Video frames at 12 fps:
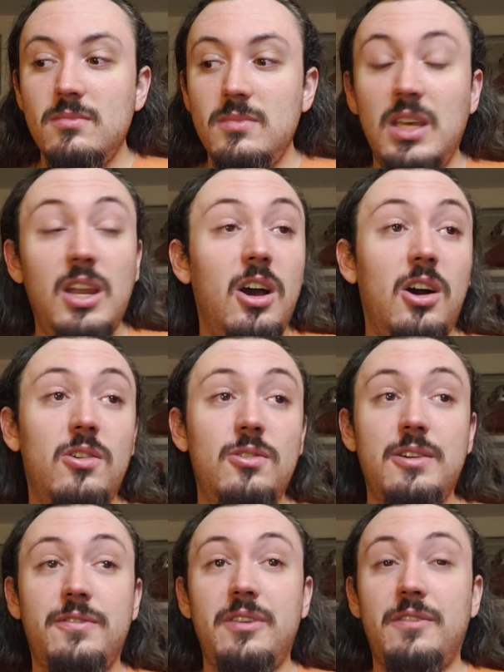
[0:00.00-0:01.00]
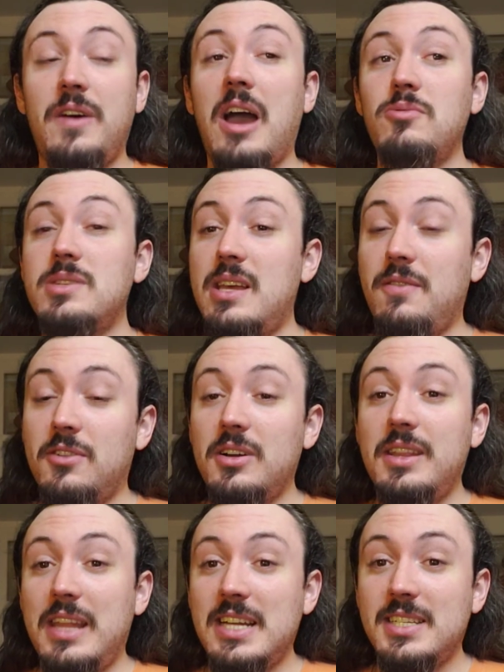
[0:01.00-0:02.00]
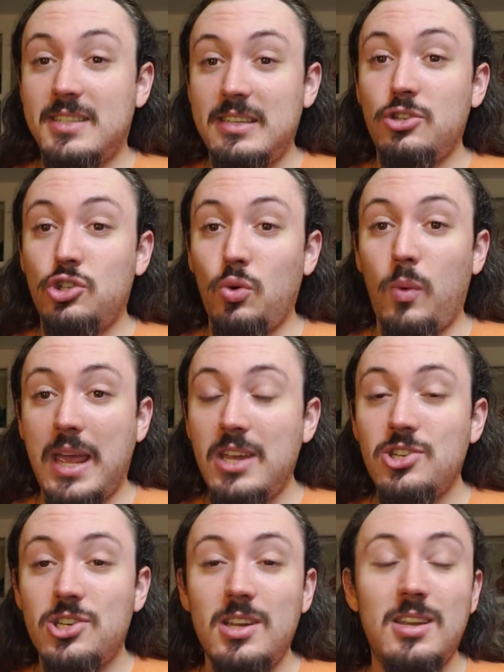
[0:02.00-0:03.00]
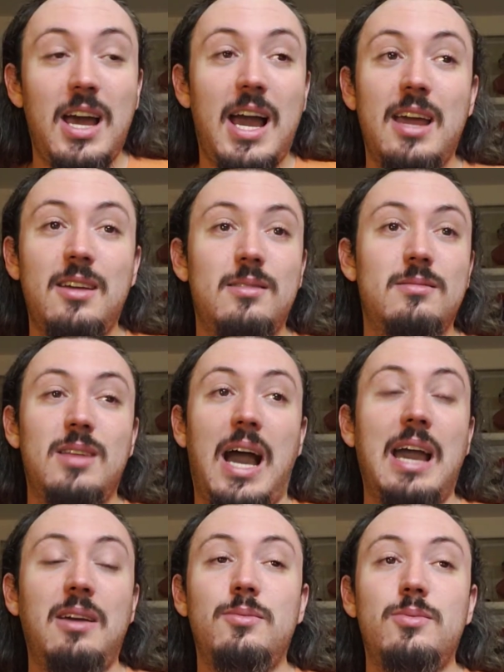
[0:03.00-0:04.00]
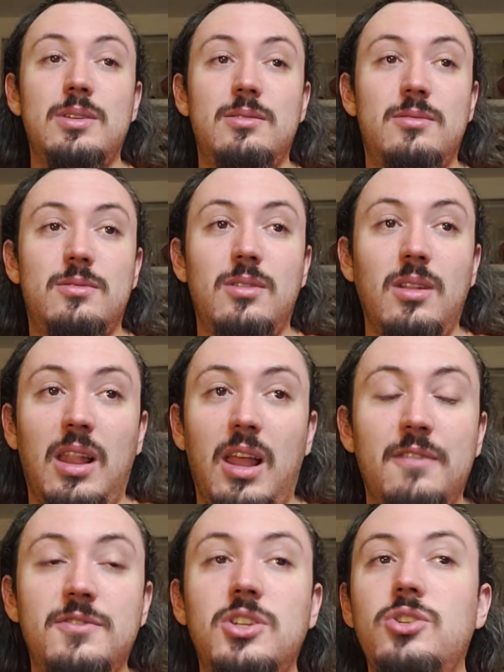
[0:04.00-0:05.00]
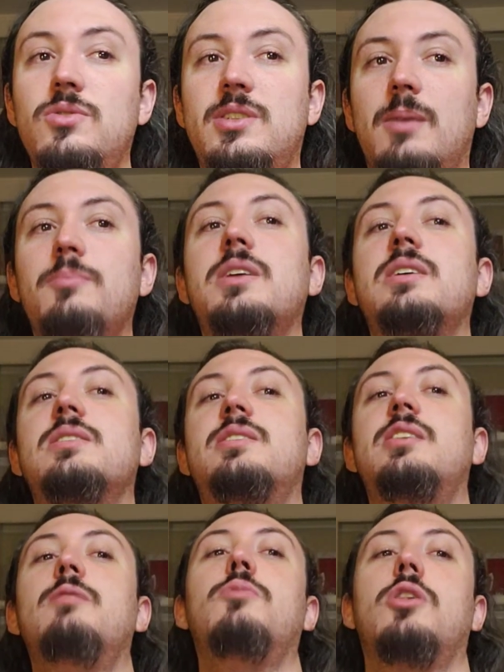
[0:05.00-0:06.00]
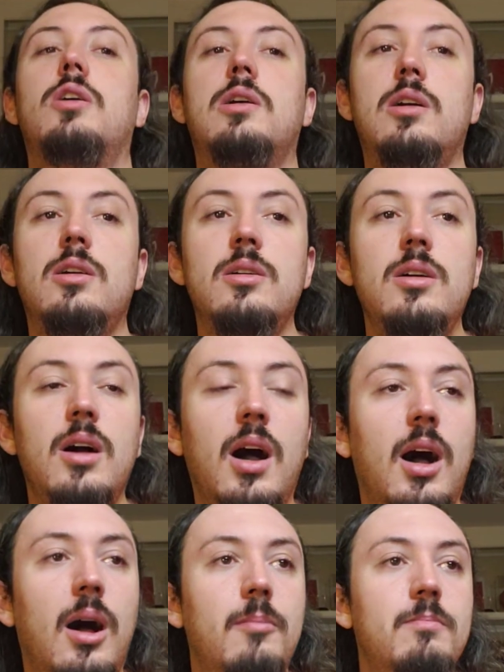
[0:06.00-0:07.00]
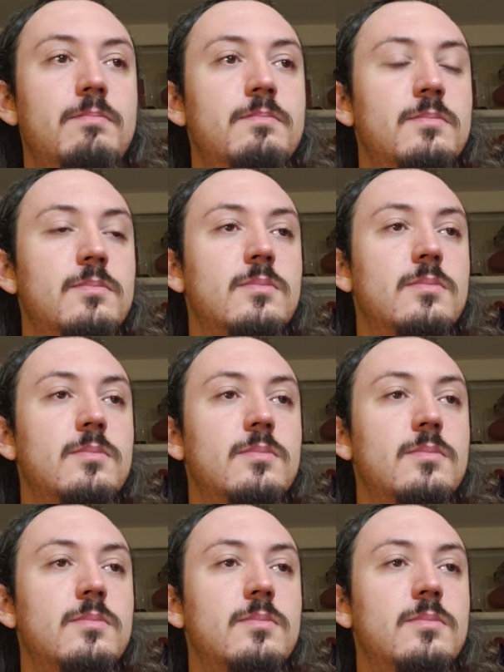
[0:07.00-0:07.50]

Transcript: you know, if if I was ever in that situation, I I would love to do something similar. Um